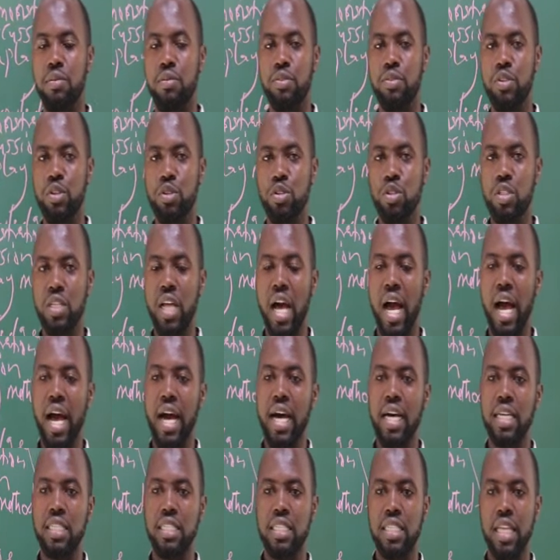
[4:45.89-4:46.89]
viewed
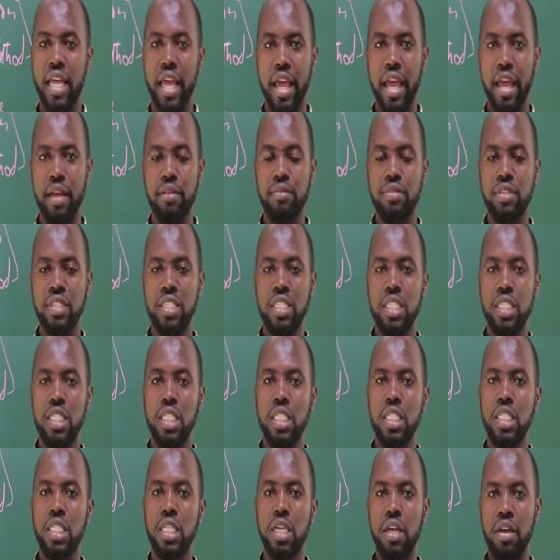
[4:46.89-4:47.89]
as
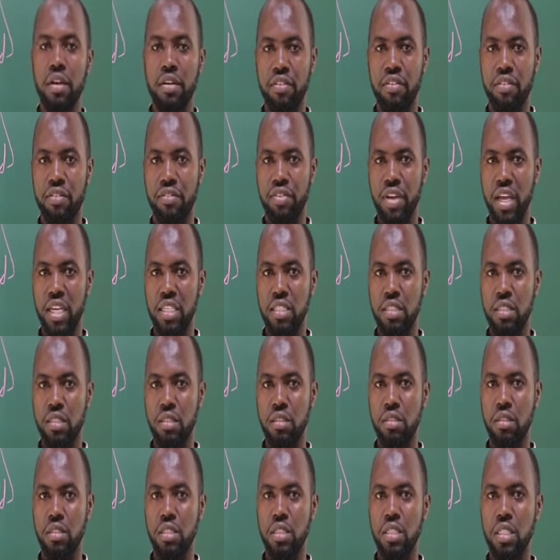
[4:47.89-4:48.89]
empty
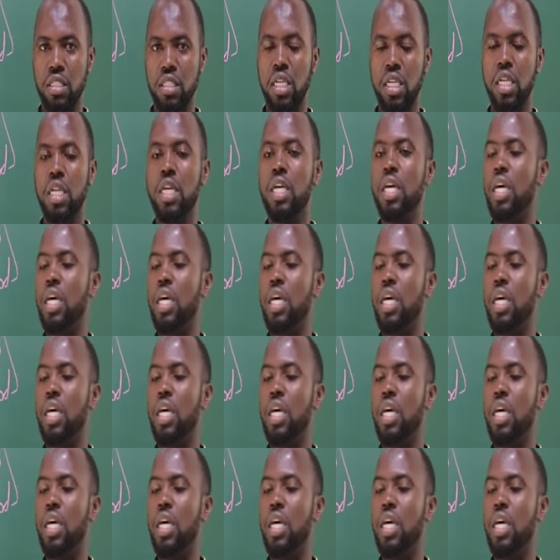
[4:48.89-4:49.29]
vessels.